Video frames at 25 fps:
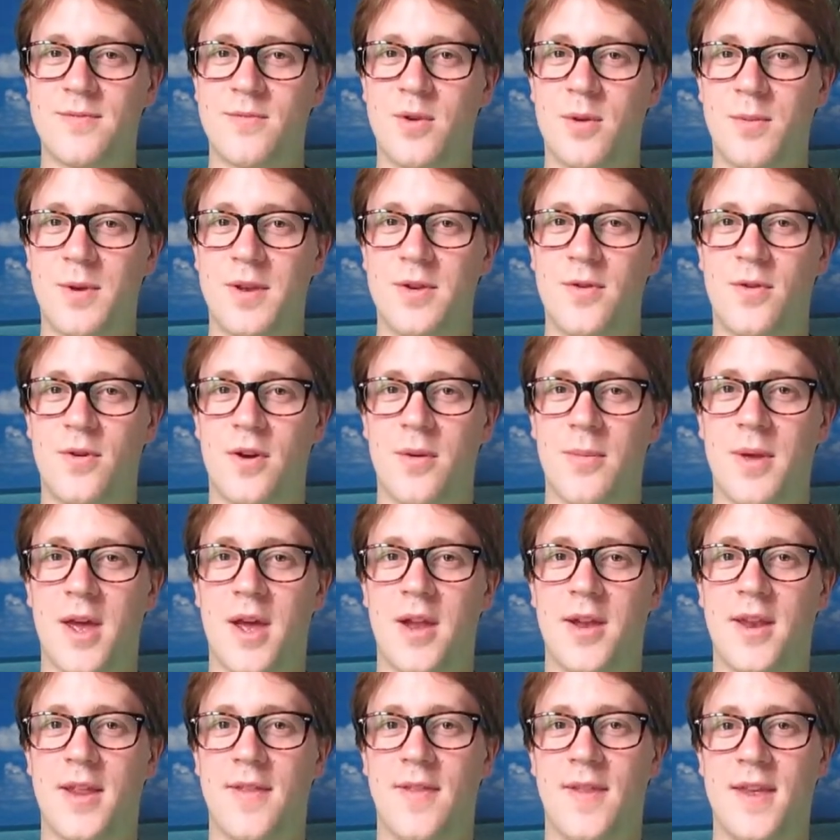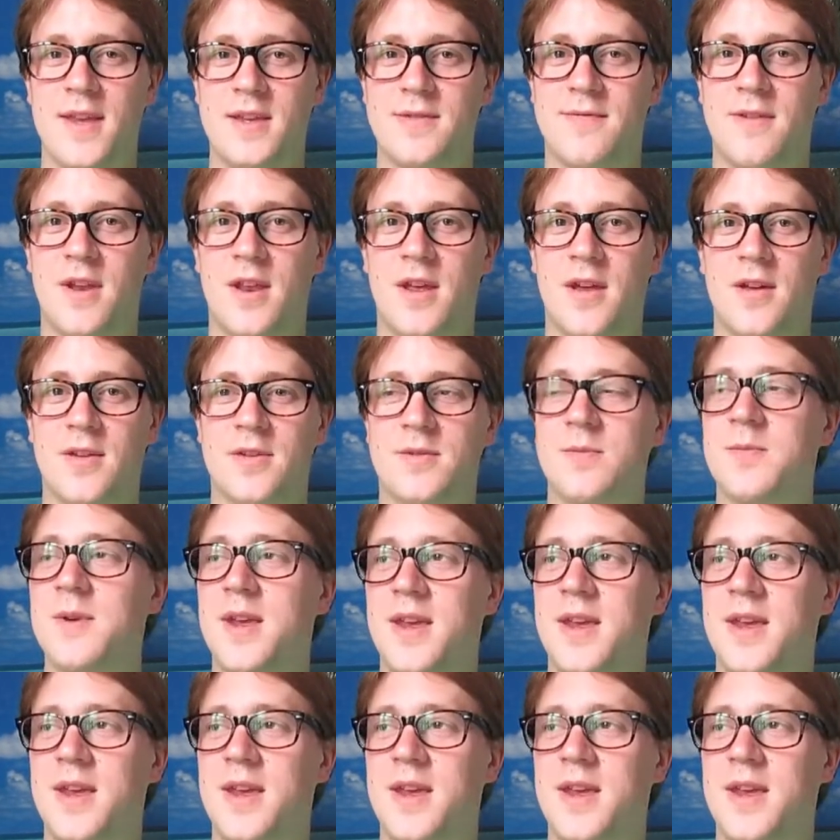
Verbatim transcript: what we talk about in these videos?